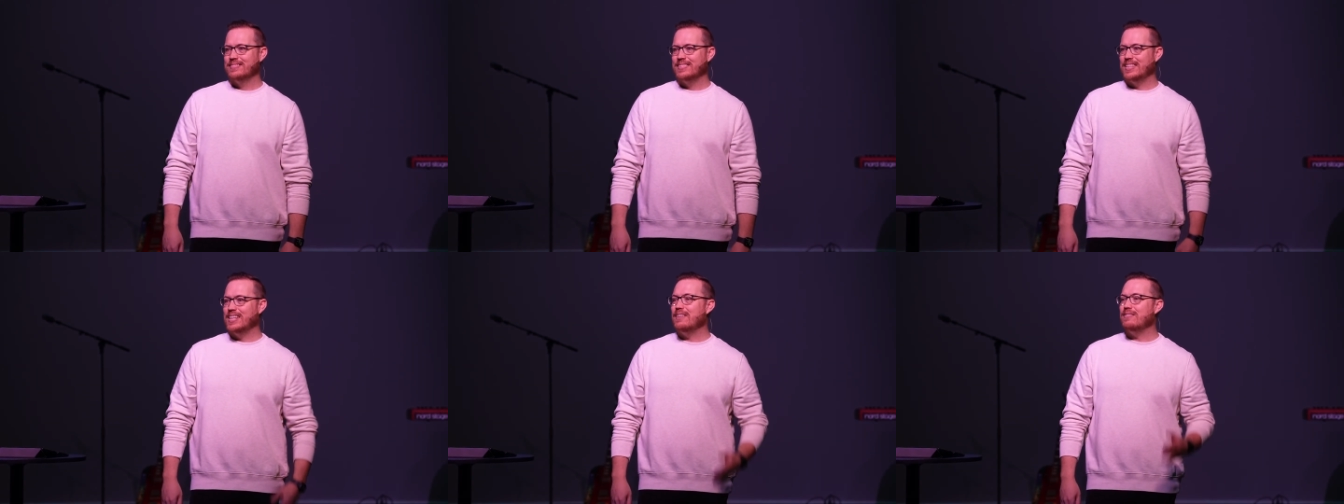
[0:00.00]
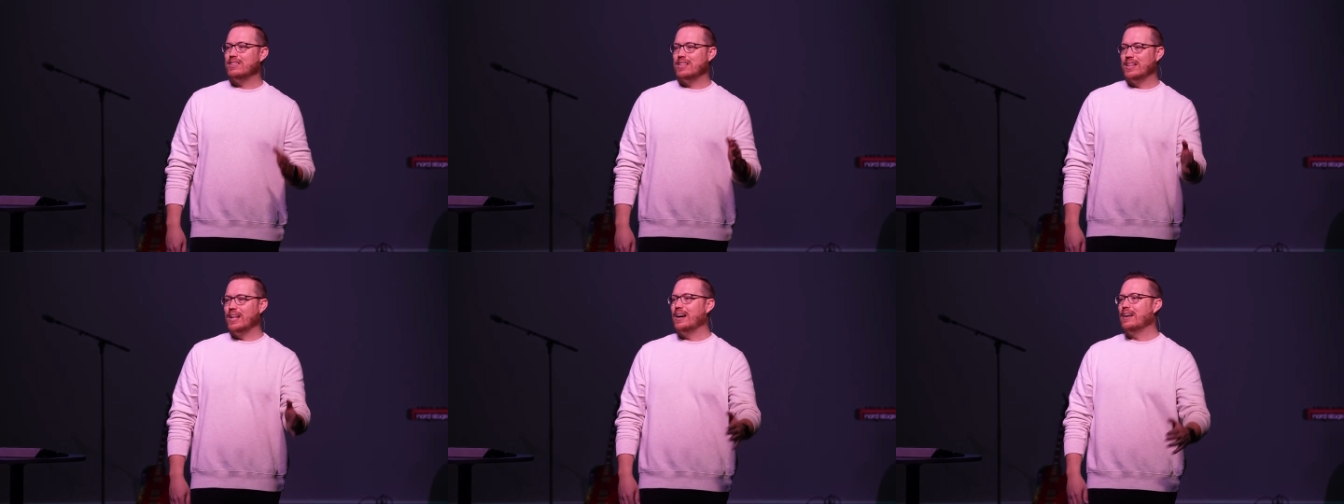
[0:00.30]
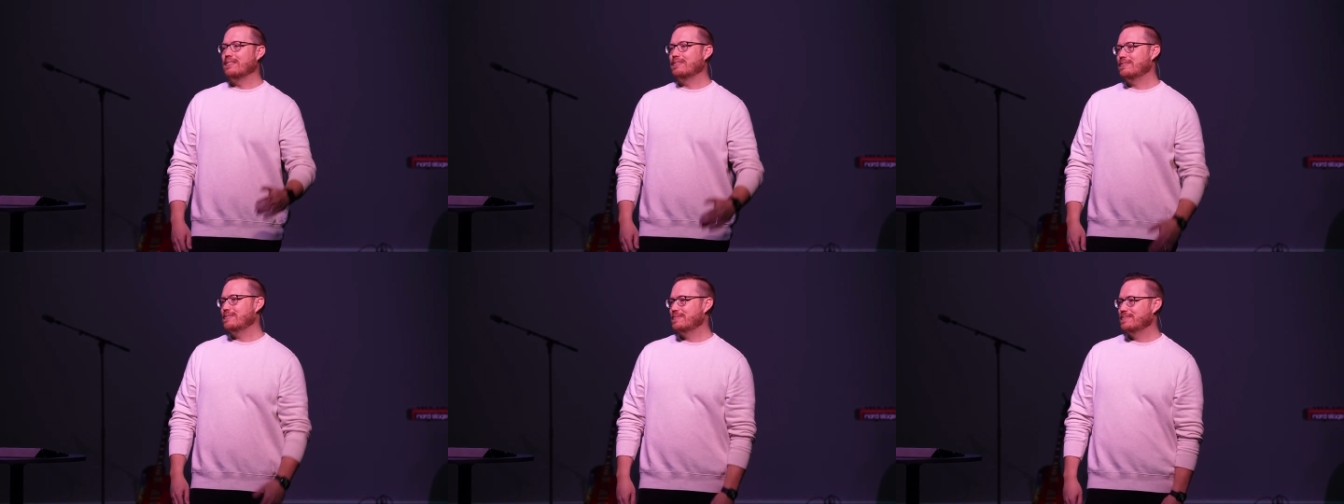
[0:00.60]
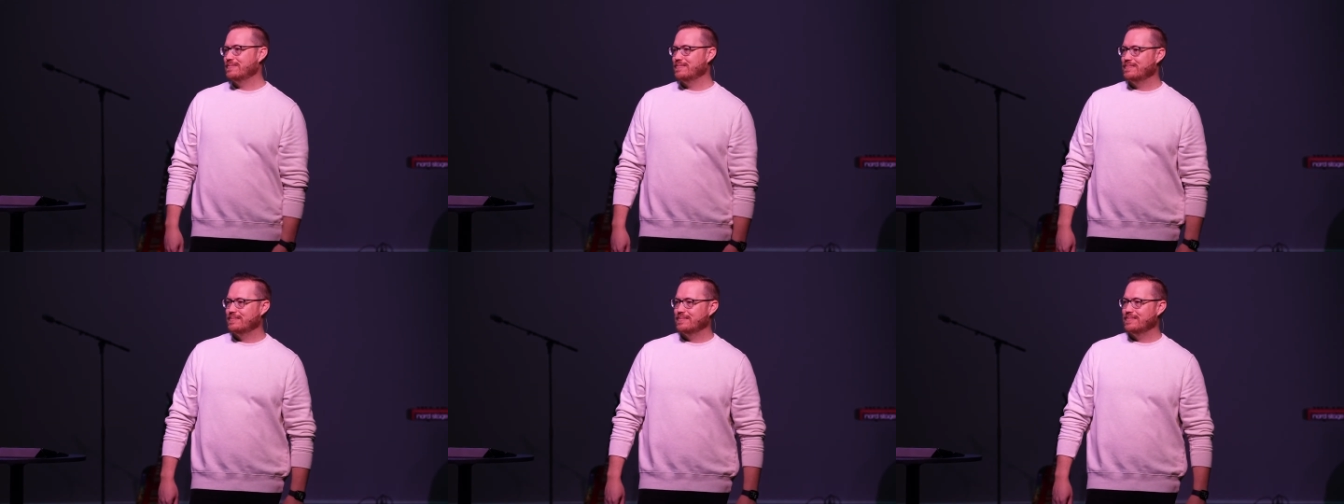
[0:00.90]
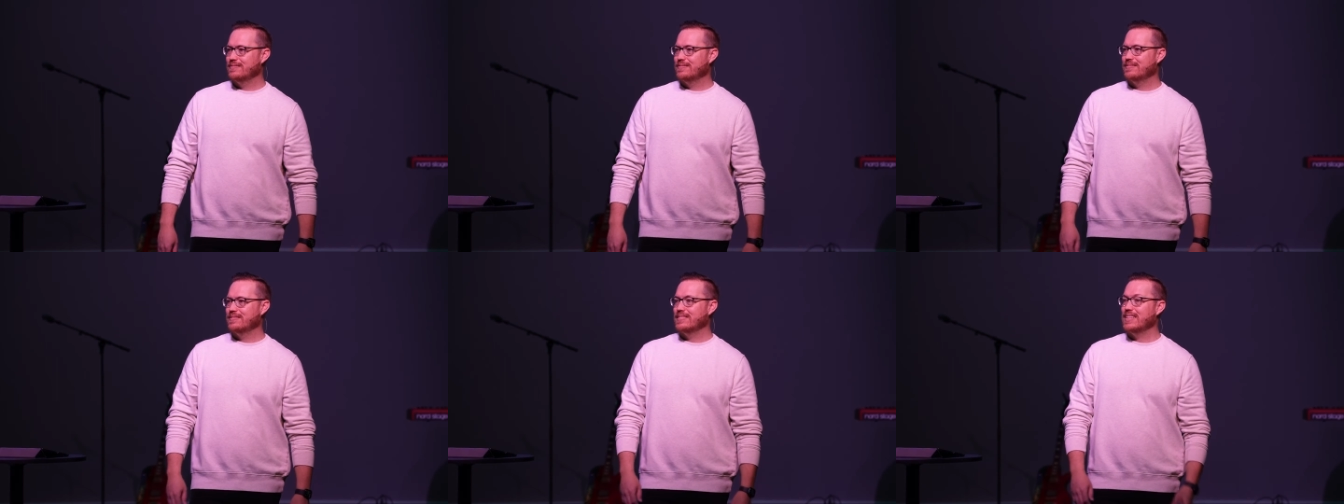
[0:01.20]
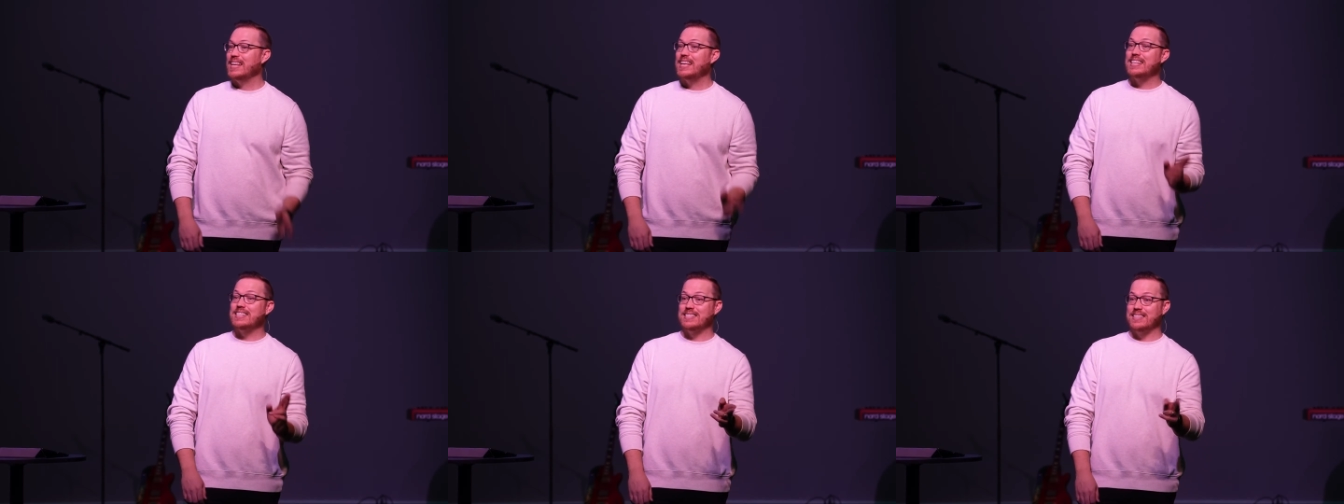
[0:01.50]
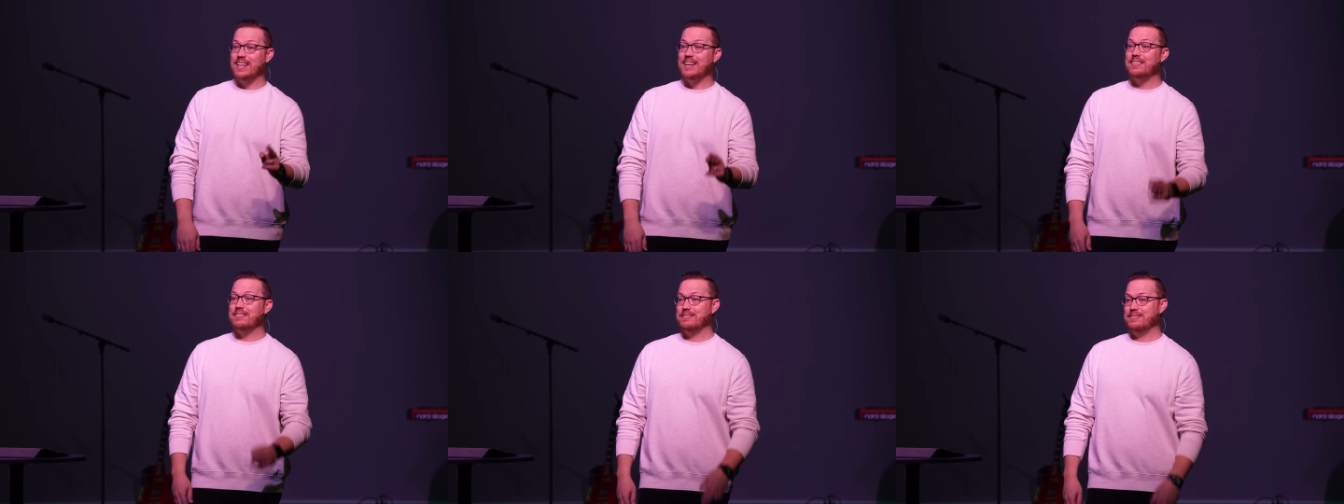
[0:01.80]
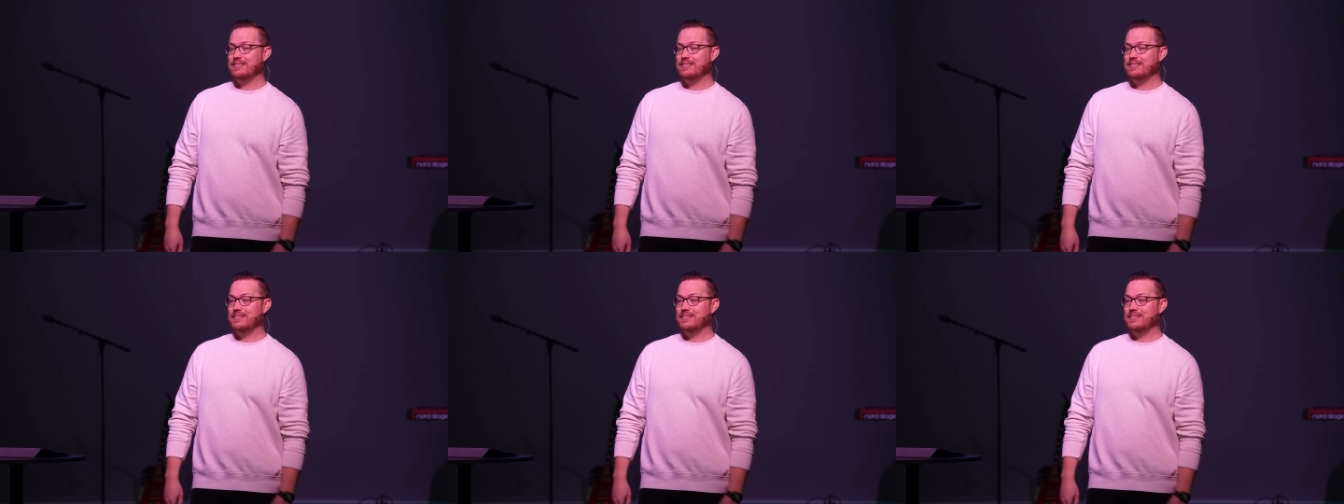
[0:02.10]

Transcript: He gave you love, His love.